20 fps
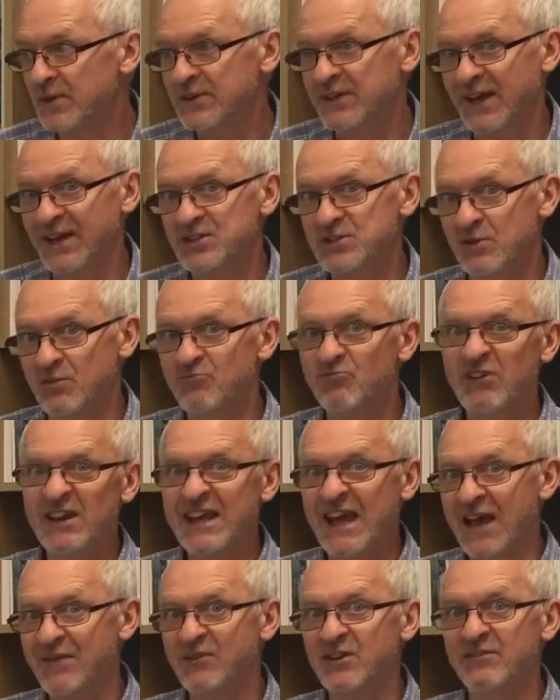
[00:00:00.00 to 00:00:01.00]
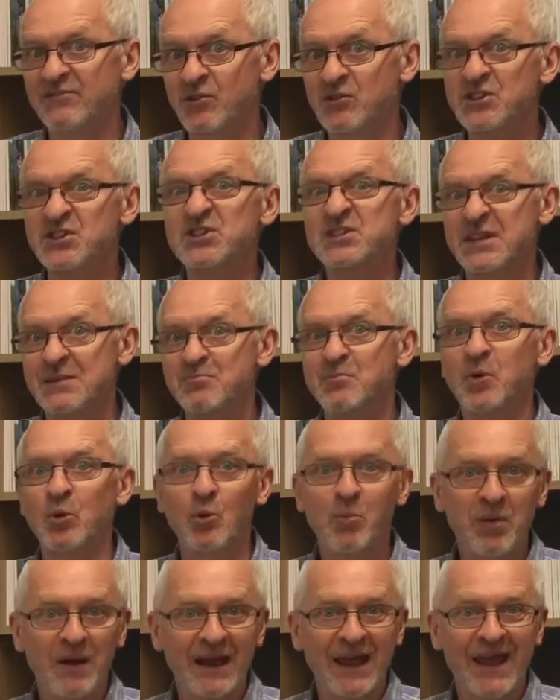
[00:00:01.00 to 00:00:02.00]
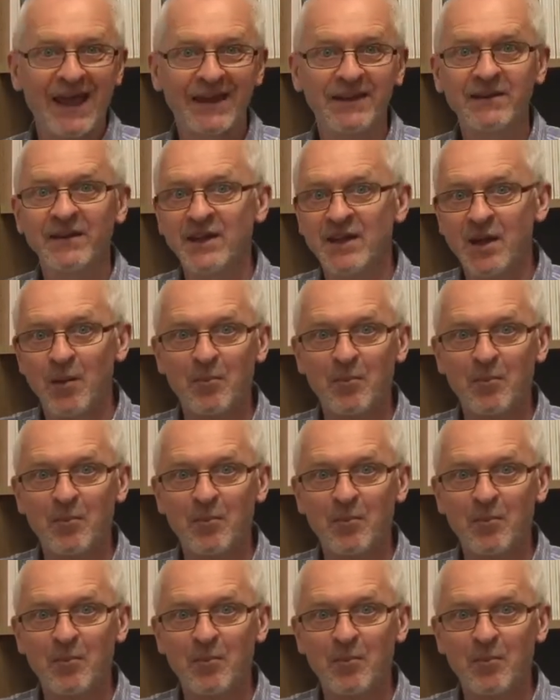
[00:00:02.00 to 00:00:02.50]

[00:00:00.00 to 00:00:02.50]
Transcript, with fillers: Okay, so really having a very simple plan,